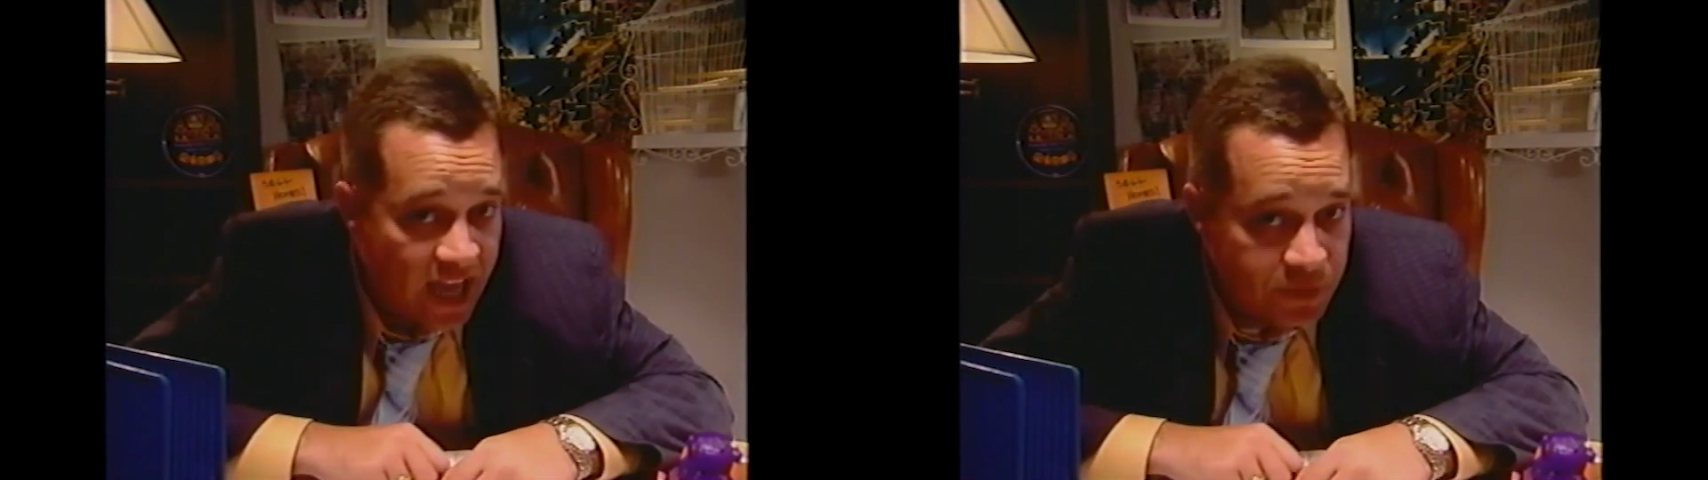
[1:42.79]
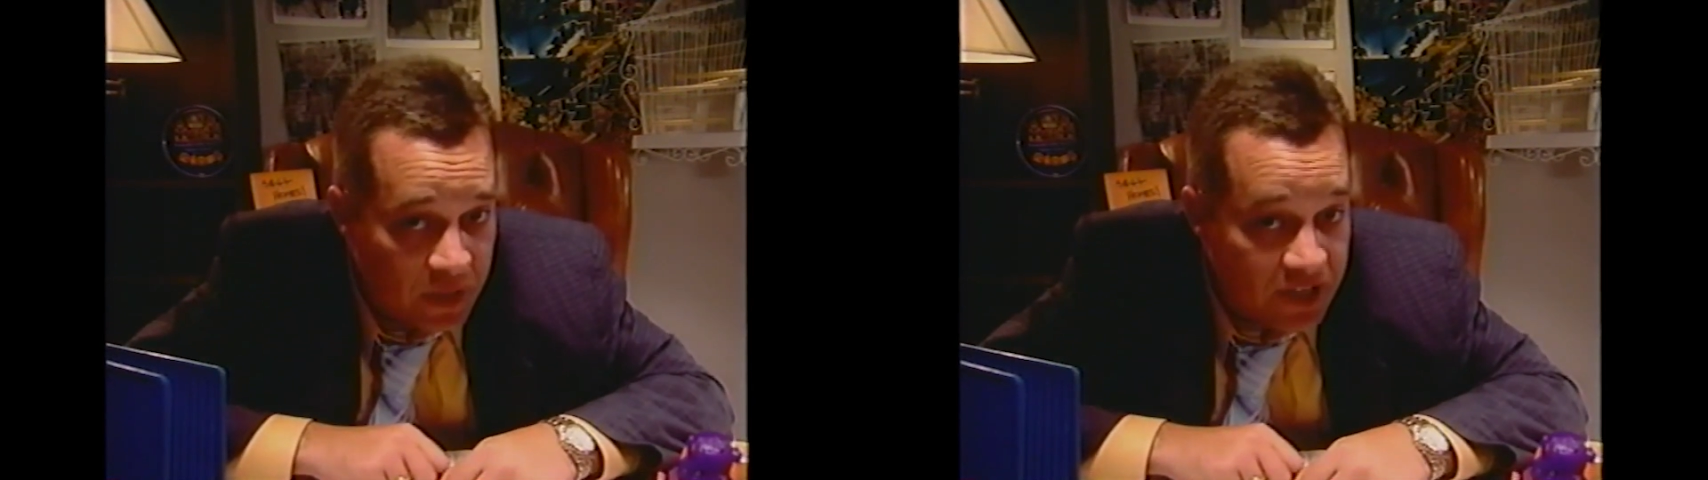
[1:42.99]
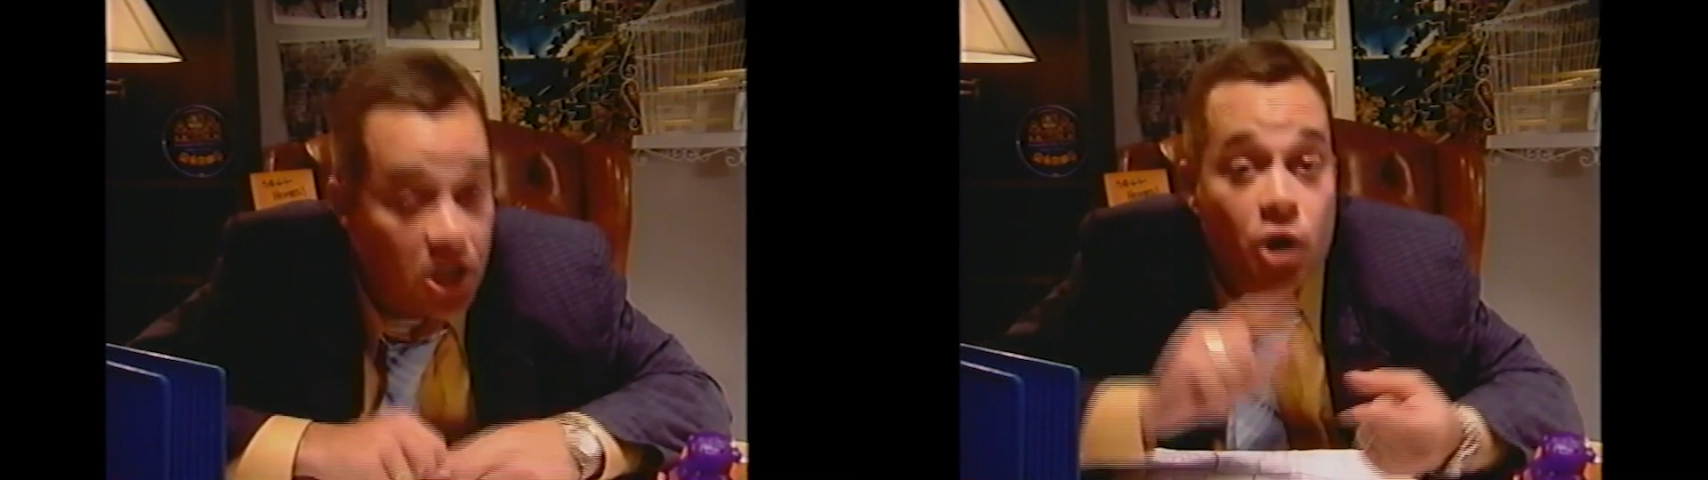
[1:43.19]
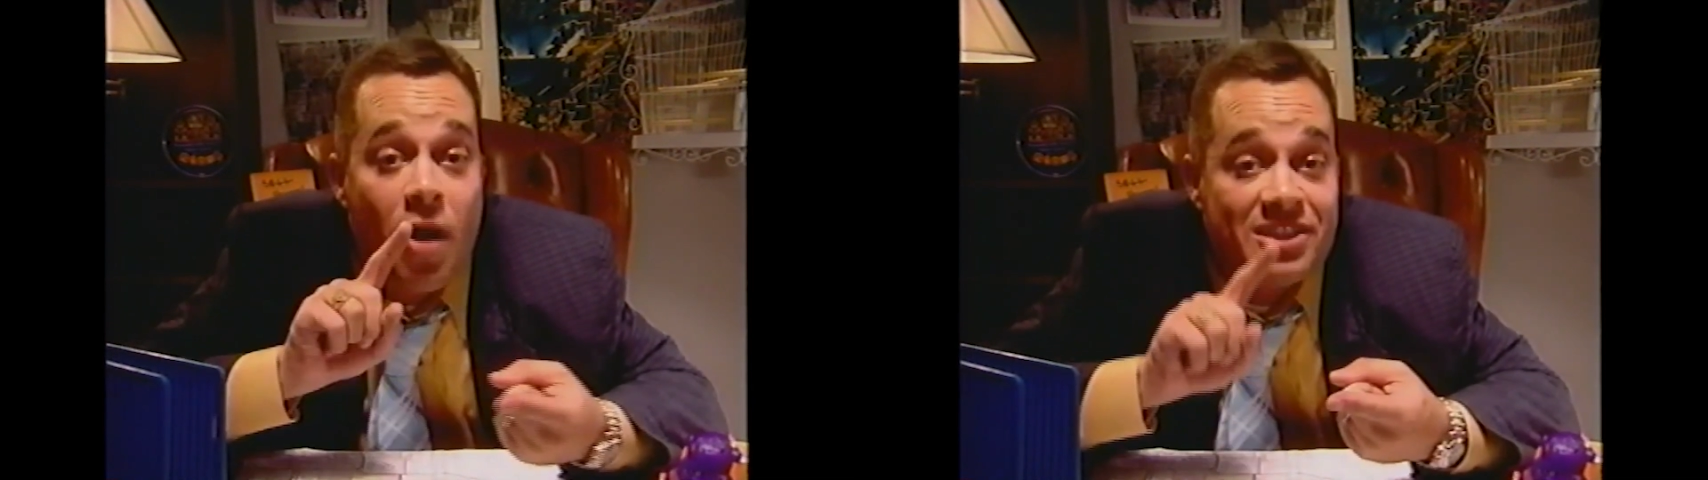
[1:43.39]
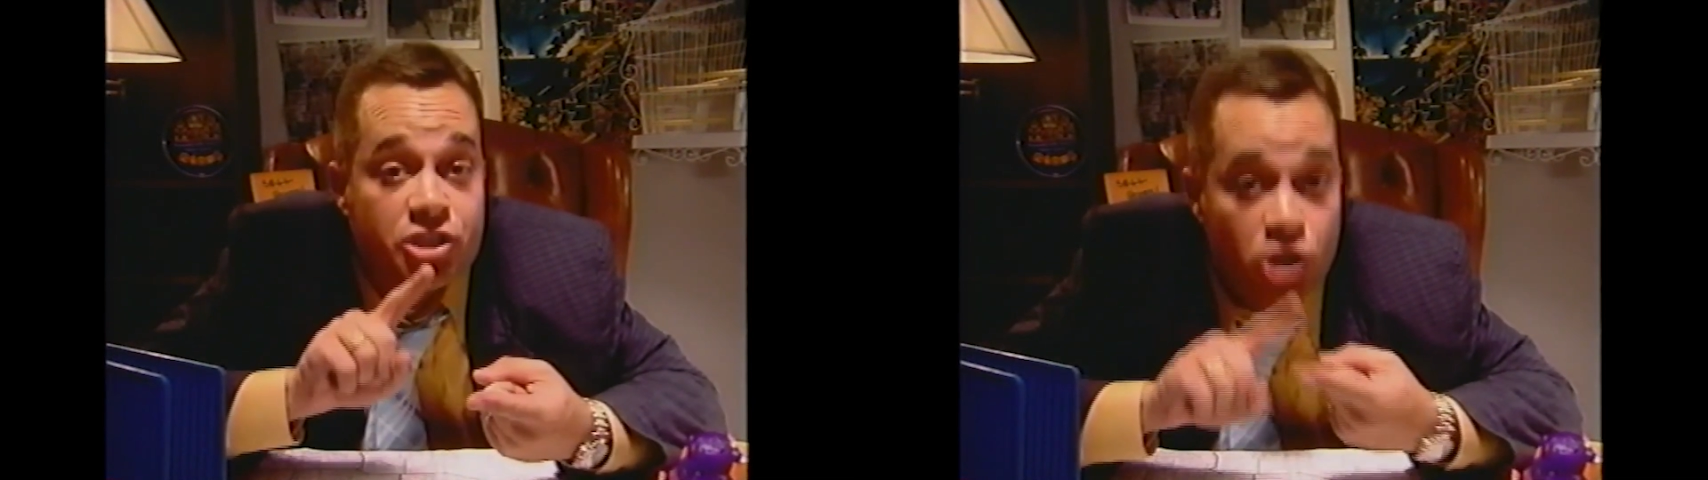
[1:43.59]
nice place on
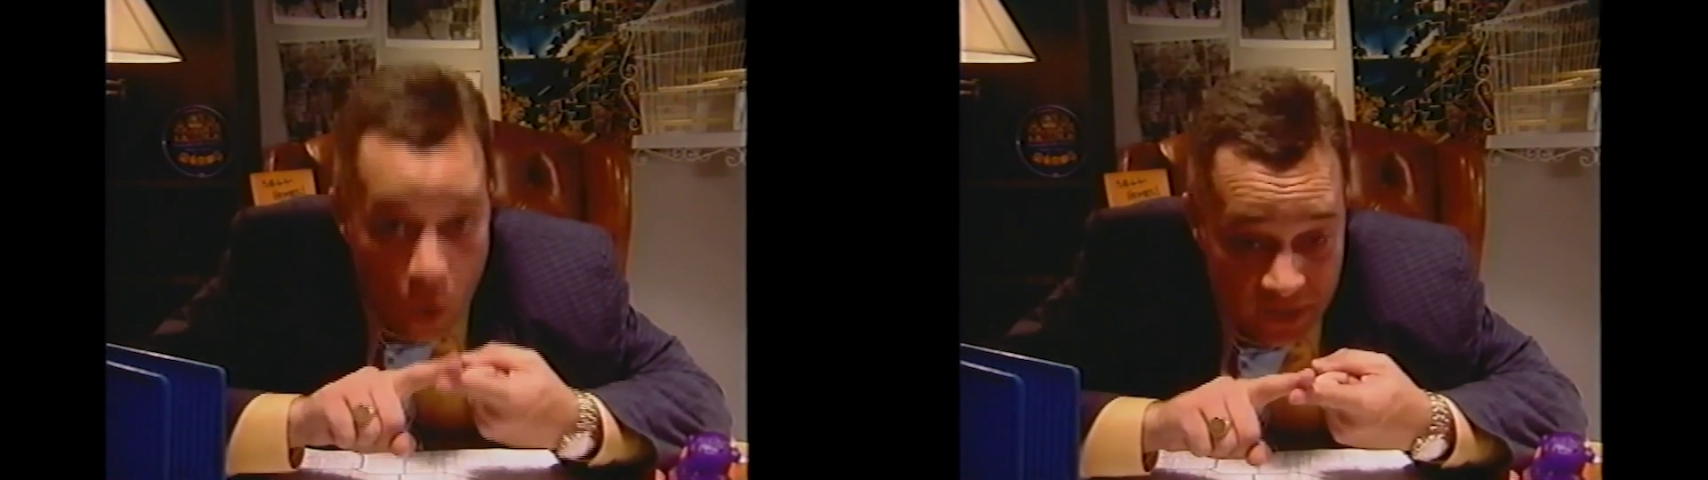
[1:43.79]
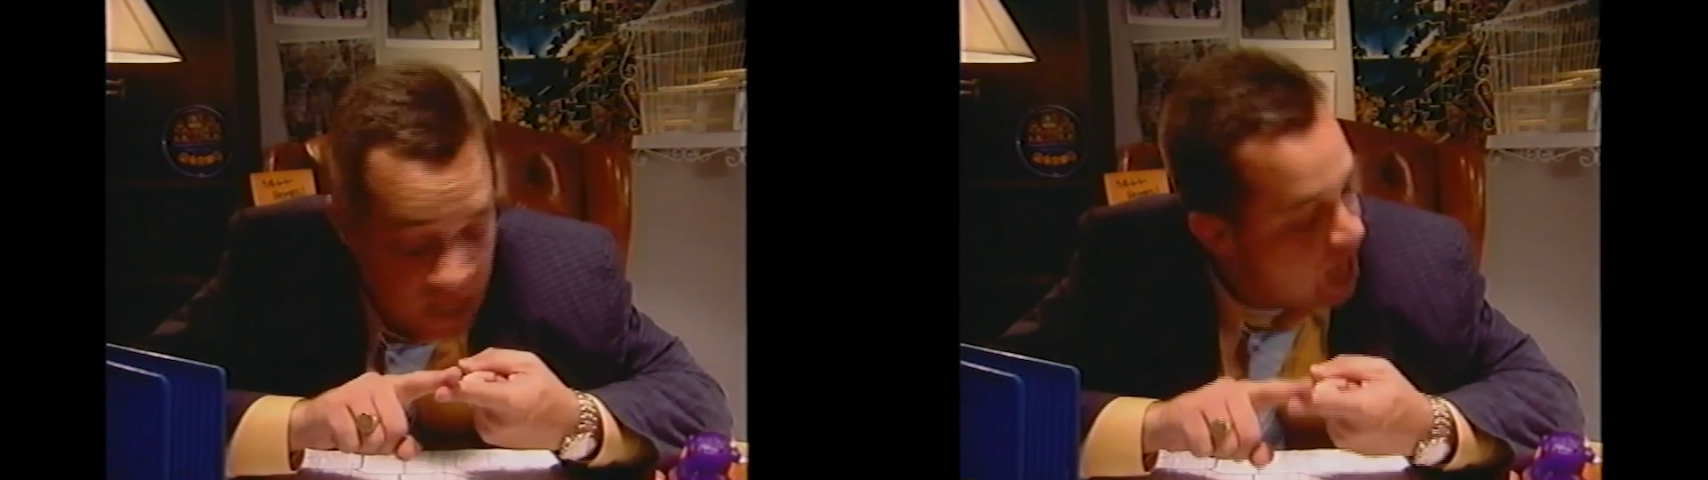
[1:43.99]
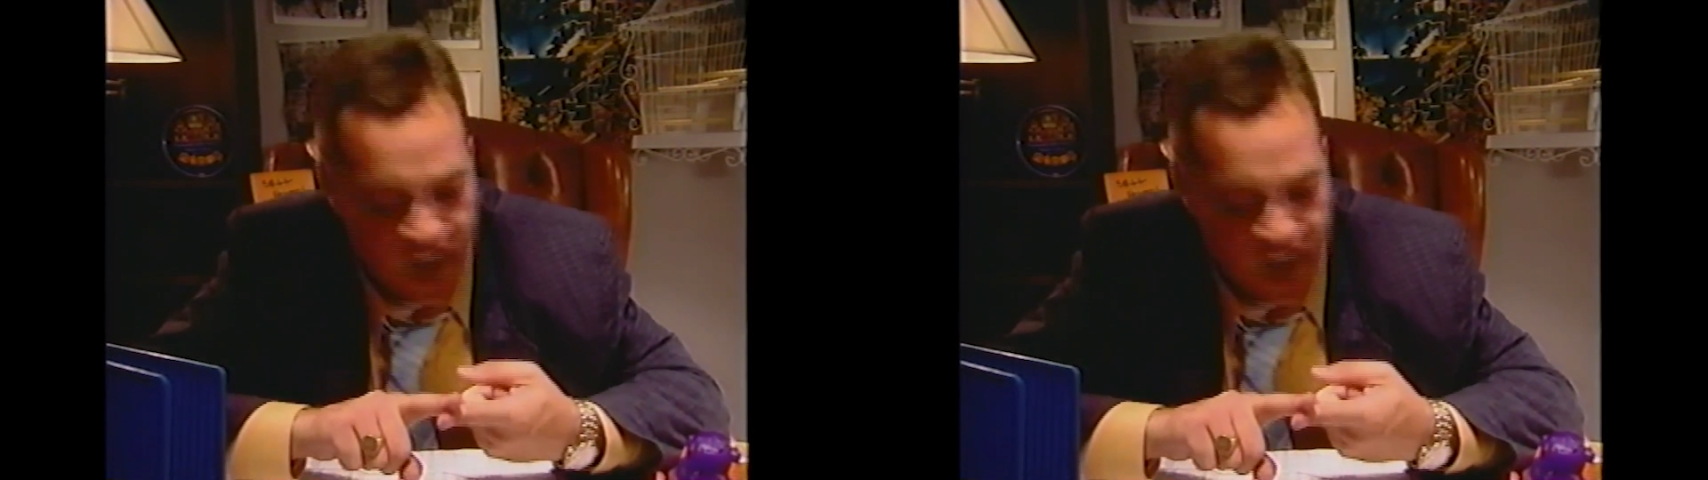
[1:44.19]
Crisis Court,